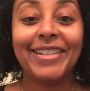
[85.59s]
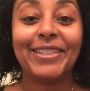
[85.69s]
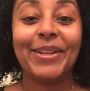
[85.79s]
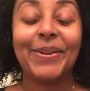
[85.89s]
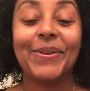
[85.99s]

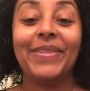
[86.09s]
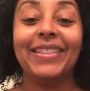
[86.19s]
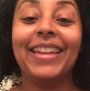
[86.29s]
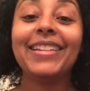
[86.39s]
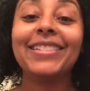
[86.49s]
So the
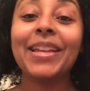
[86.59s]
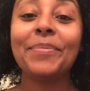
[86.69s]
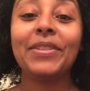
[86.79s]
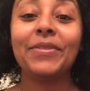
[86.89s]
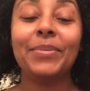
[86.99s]
next step
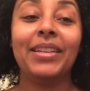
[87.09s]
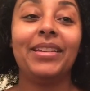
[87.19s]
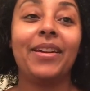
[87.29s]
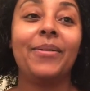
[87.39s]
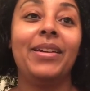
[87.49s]
is for me to
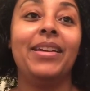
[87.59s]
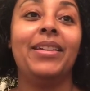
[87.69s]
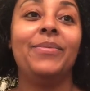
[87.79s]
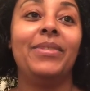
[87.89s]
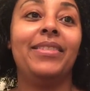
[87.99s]
go
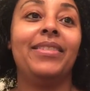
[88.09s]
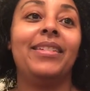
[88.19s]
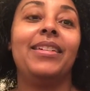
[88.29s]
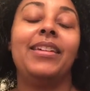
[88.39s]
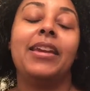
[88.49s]
in with
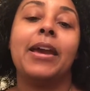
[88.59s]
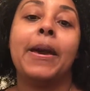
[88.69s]
the